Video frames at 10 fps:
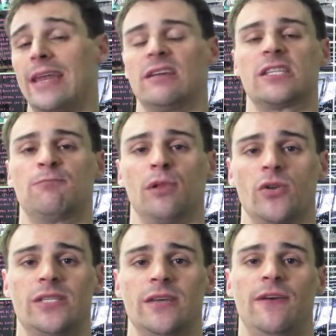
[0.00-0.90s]
and
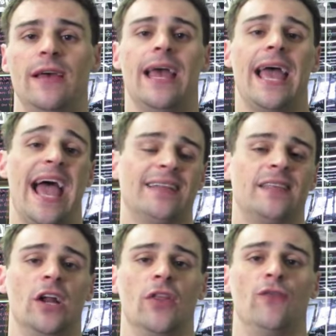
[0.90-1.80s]
explosive
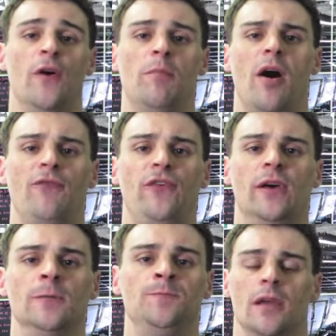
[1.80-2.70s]
athlete on the football
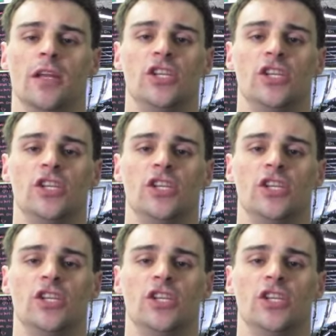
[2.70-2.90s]
field.